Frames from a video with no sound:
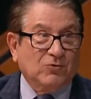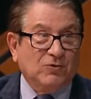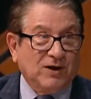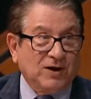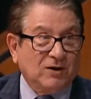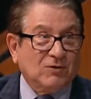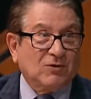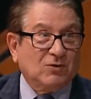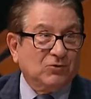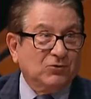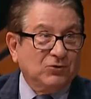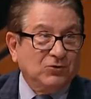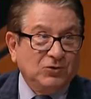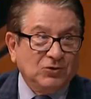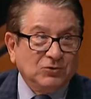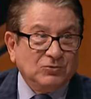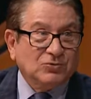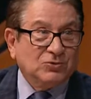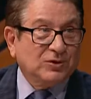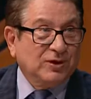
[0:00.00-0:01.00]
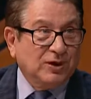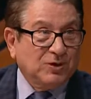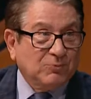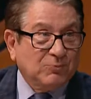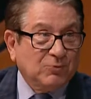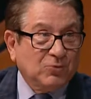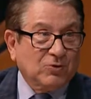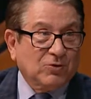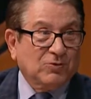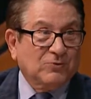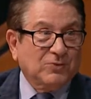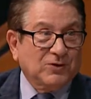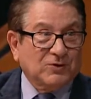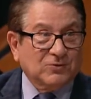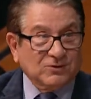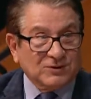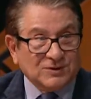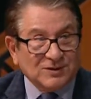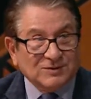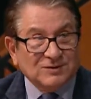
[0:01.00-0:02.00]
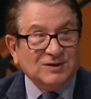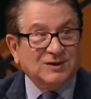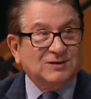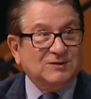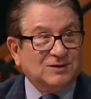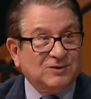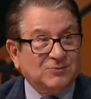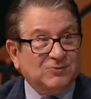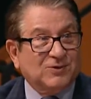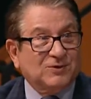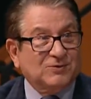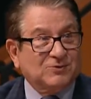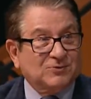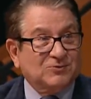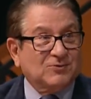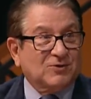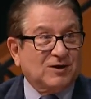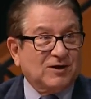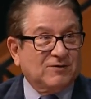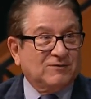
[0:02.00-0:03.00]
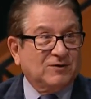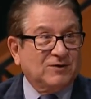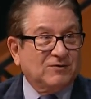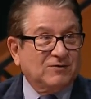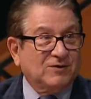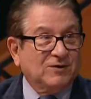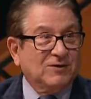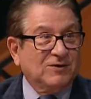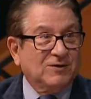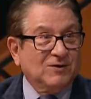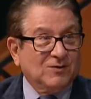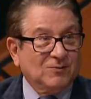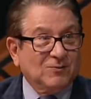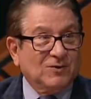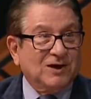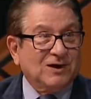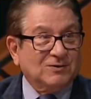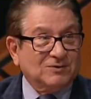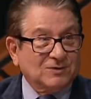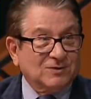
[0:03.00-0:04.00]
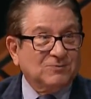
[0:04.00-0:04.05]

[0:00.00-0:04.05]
They are hugely important because it's easy when you're driving miles and